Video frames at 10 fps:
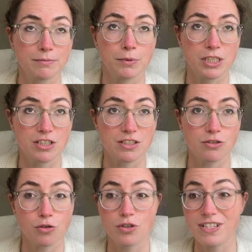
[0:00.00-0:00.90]
which is
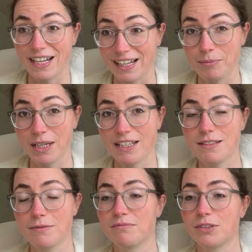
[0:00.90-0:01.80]
a choice I
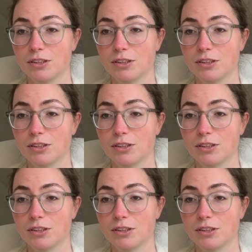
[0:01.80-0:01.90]
made,